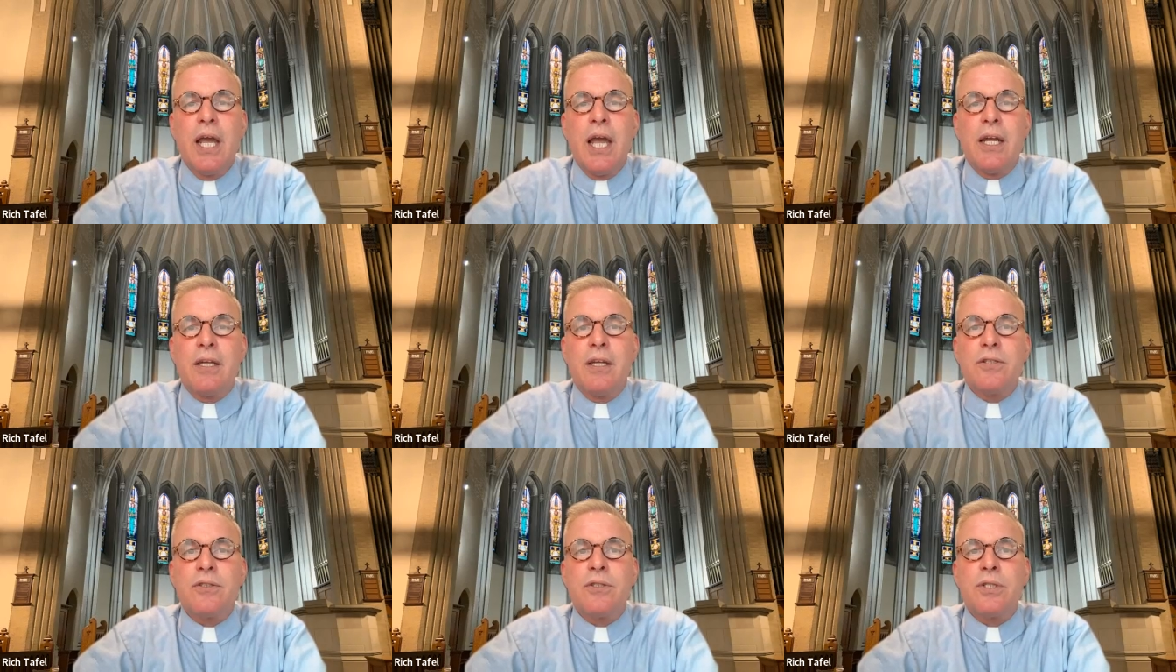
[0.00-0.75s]
And it
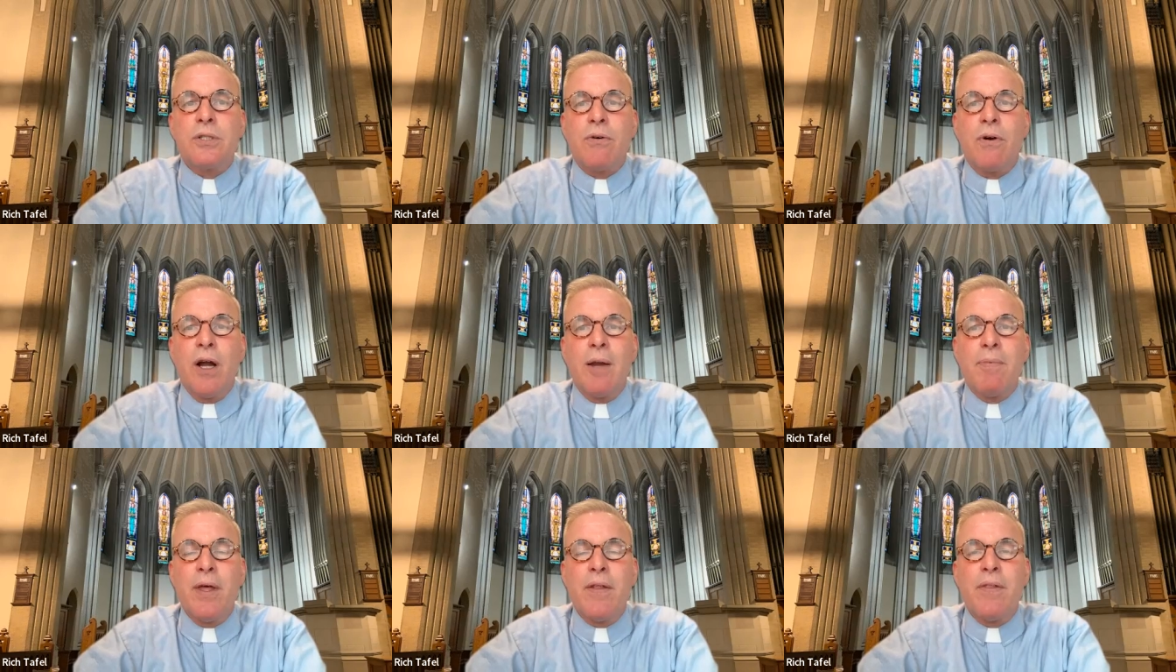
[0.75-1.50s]
does
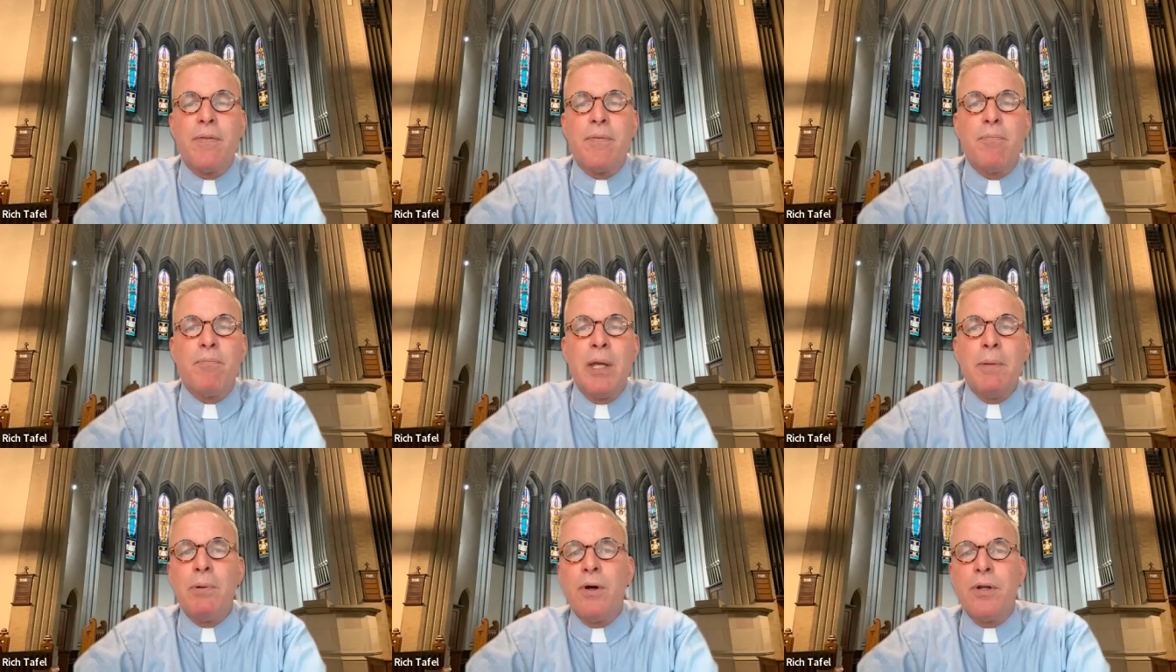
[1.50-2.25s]
describe that
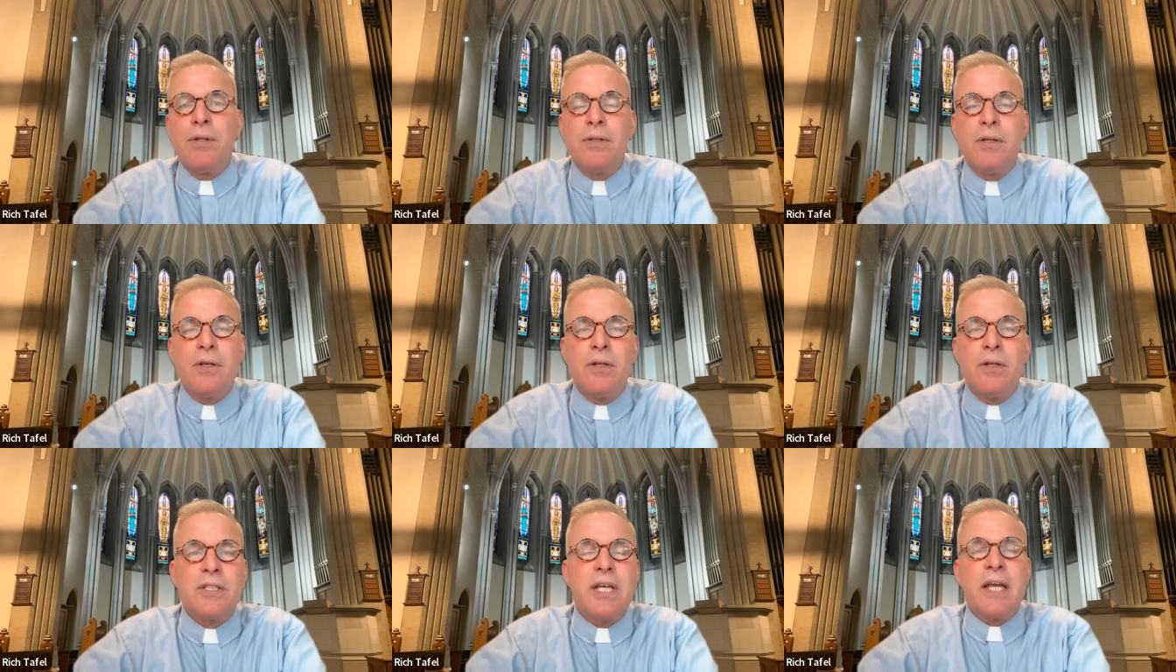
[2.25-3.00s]
people on
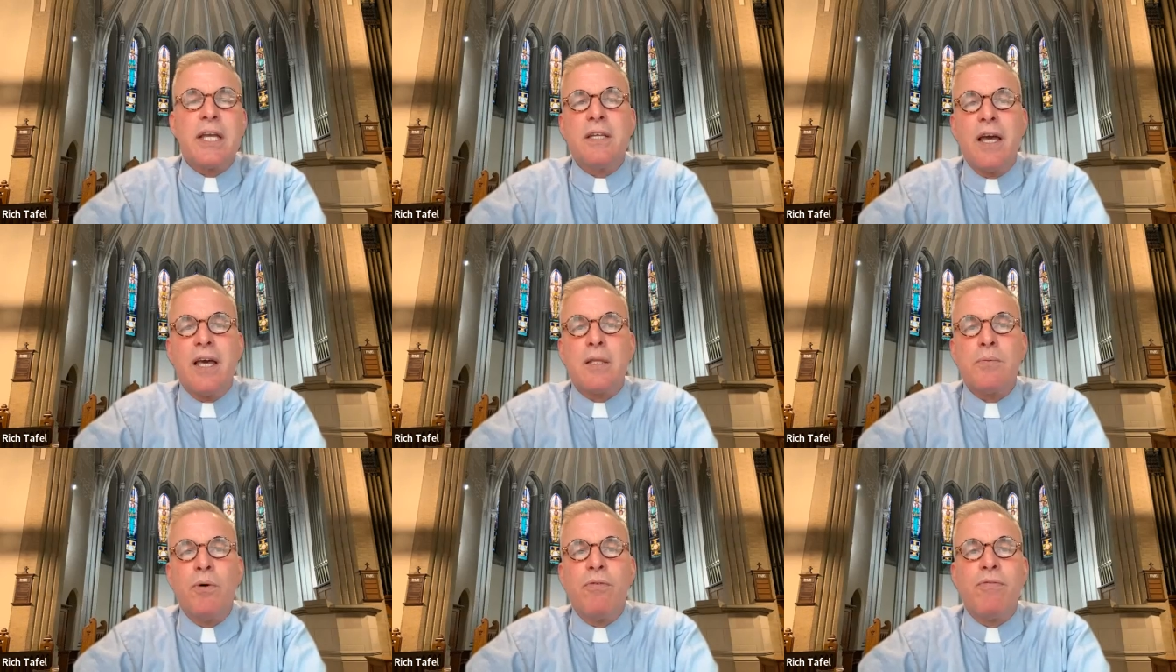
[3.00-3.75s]
a second
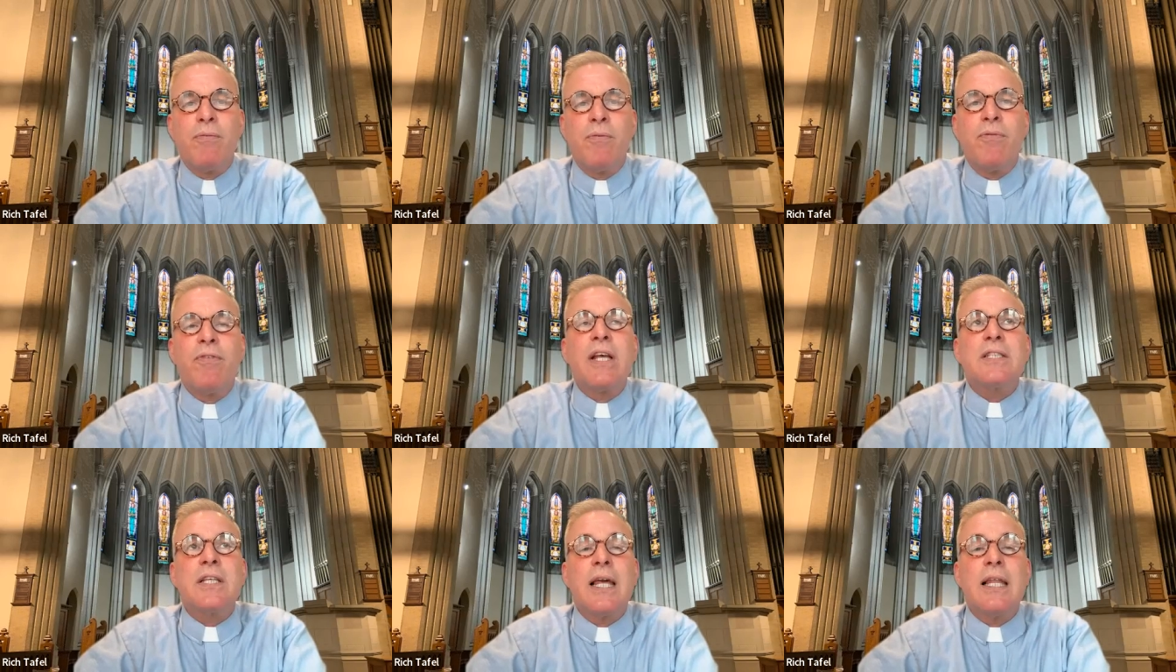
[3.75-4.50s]
death will
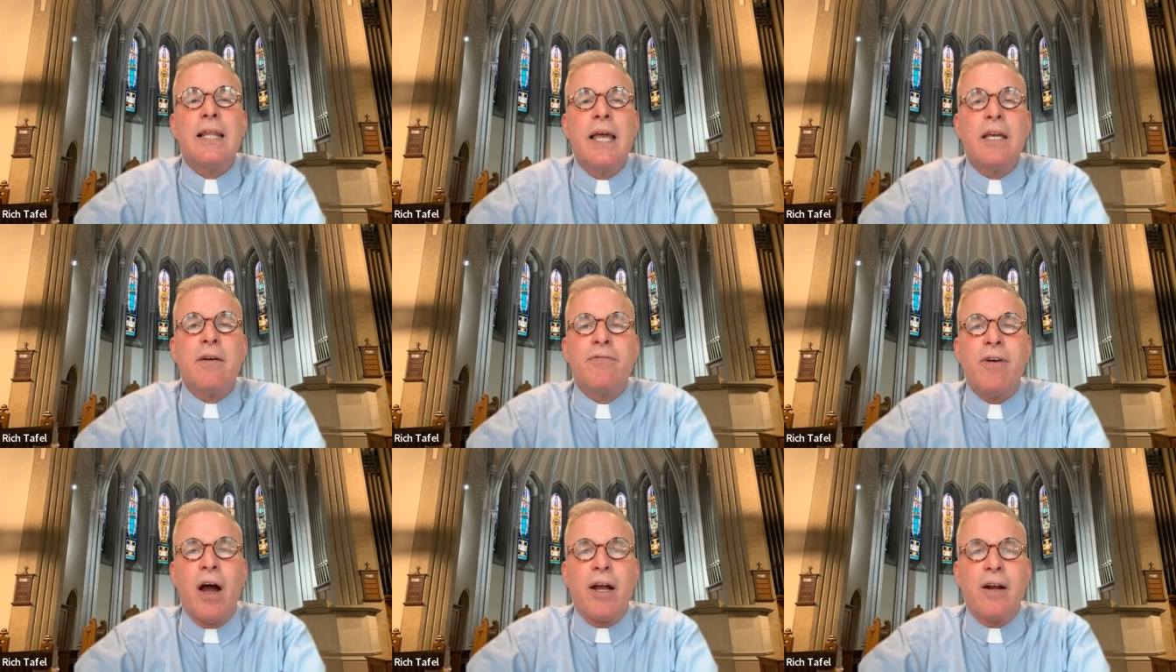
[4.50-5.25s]
face a lake of
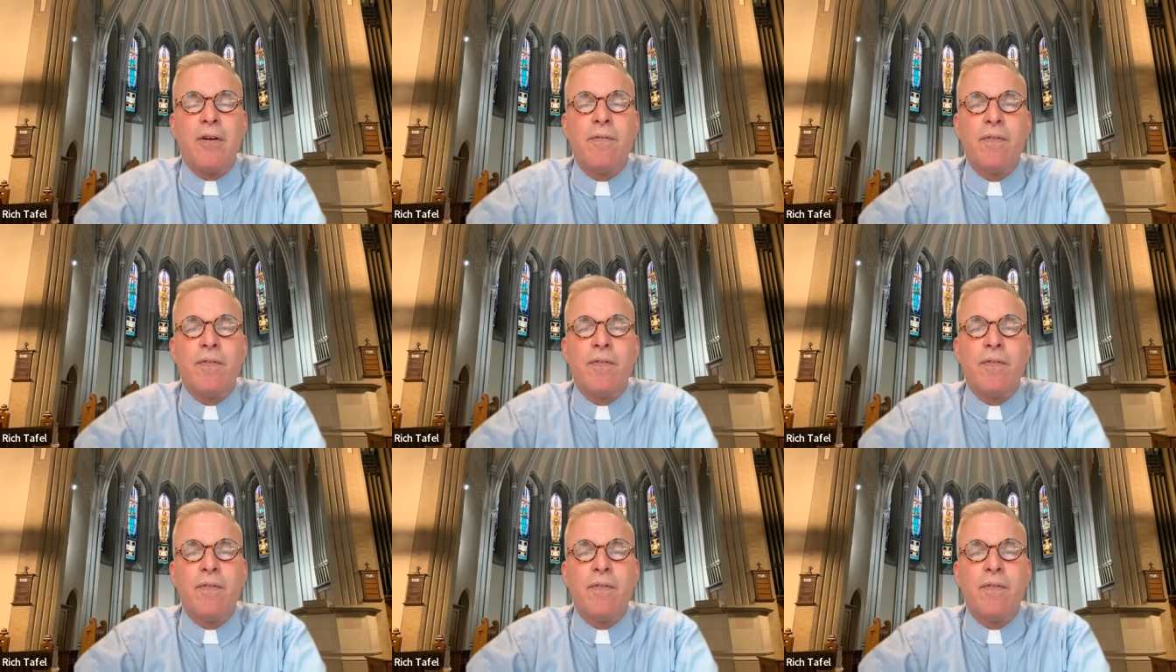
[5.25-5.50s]
fire.